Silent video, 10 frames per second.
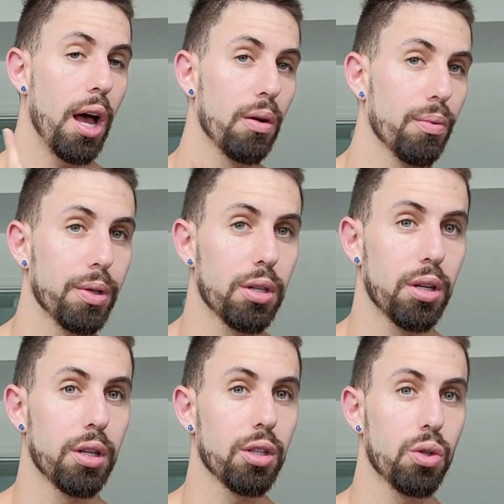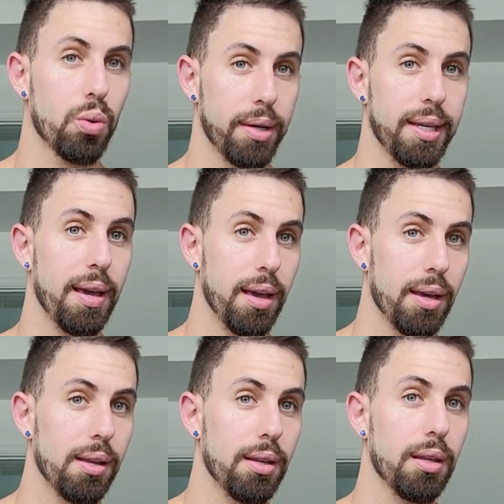I will be turning
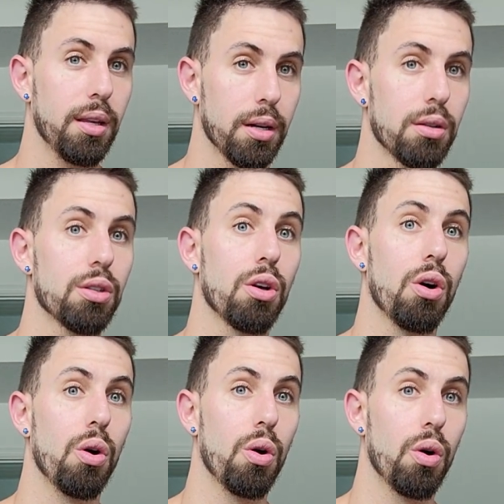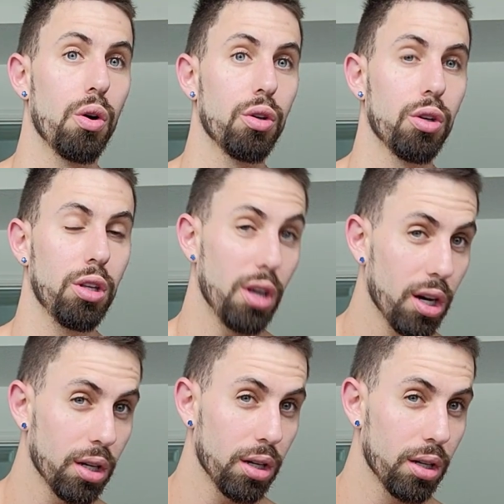28 years
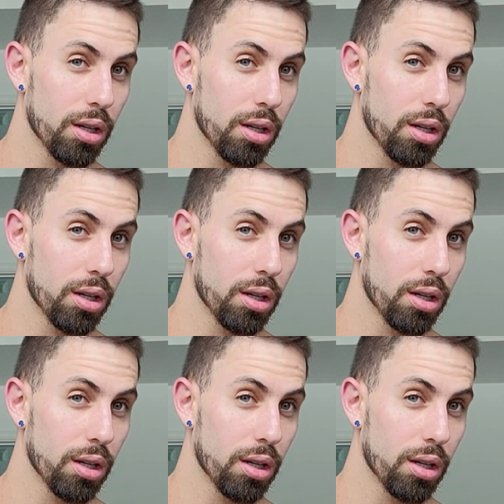young.